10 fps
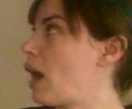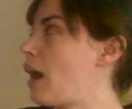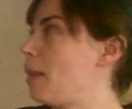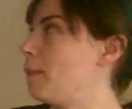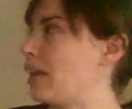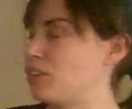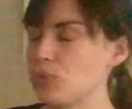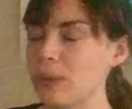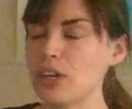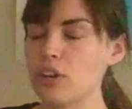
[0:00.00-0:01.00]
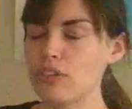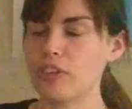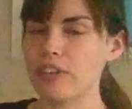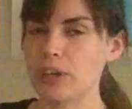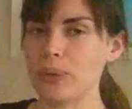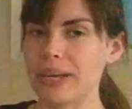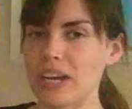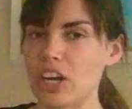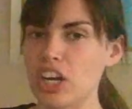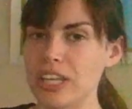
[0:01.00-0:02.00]
I just want to go over real
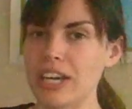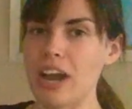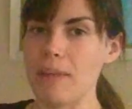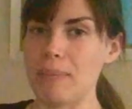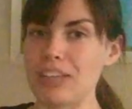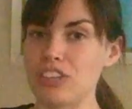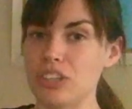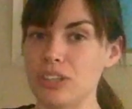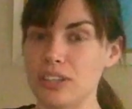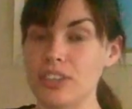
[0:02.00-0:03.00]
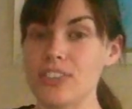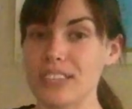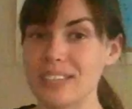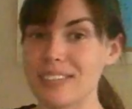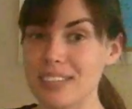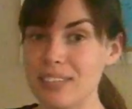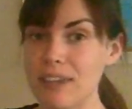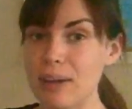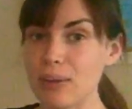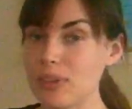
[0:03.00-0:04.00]
quick. Earlier I mentioned there are 16
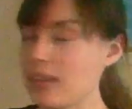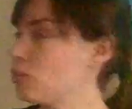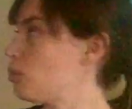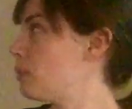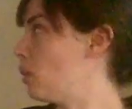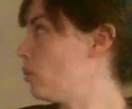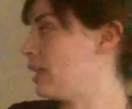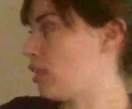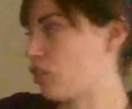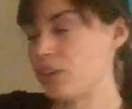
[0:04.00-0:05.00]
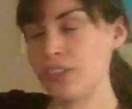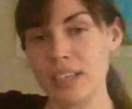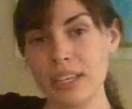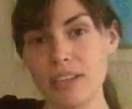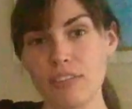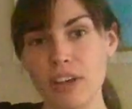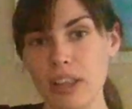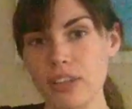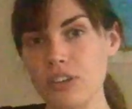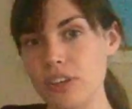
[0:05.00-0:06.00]
vowel sounds, but only 13 fall
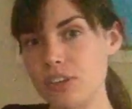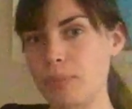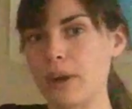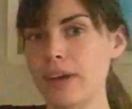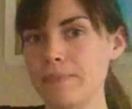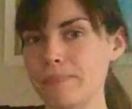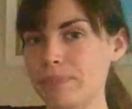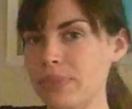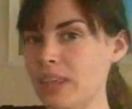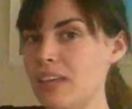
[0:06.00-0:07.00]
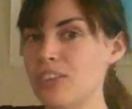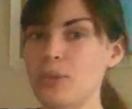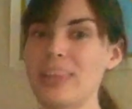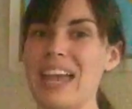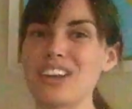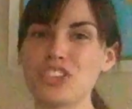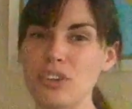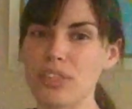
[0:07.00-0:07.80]
under this part. So the extra